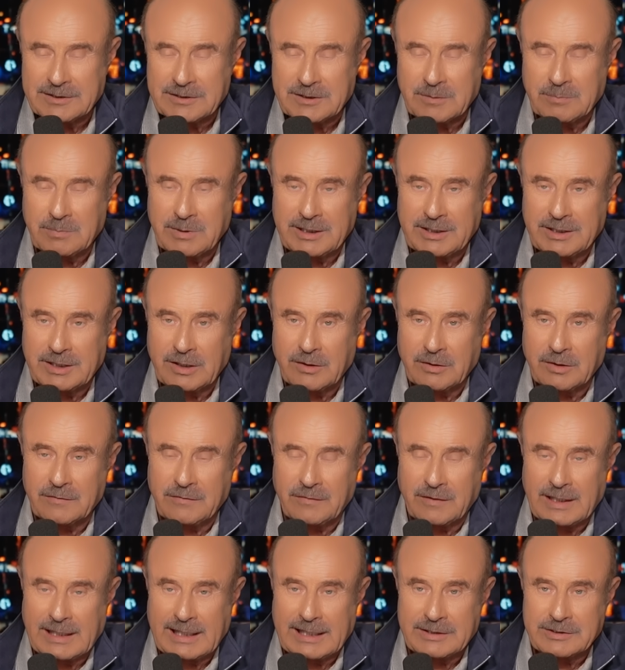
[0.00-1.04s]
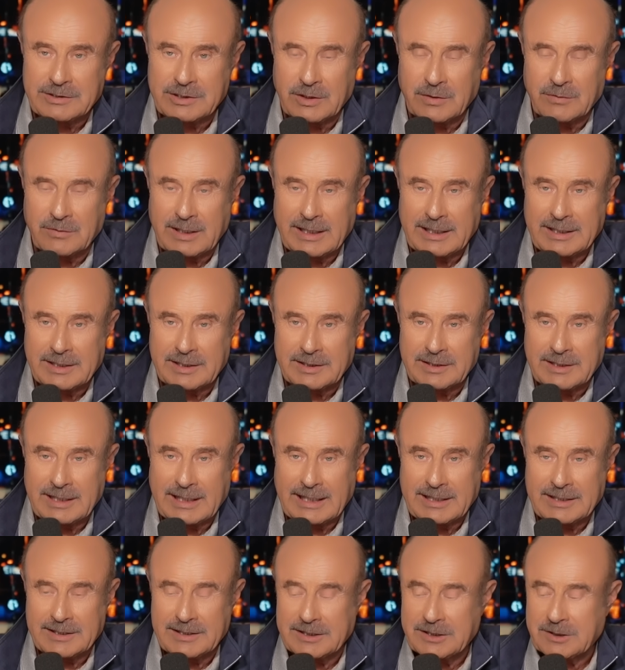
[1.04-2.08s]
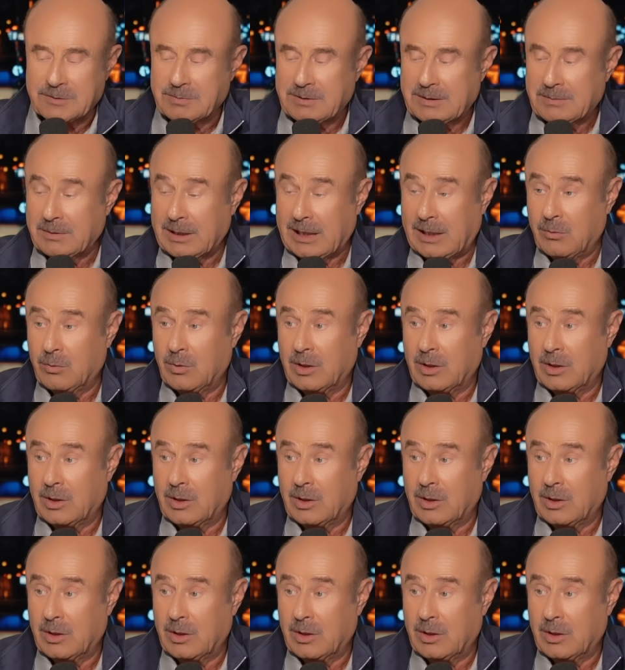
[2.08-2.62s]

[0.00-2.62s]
to be notified so they can take these people out.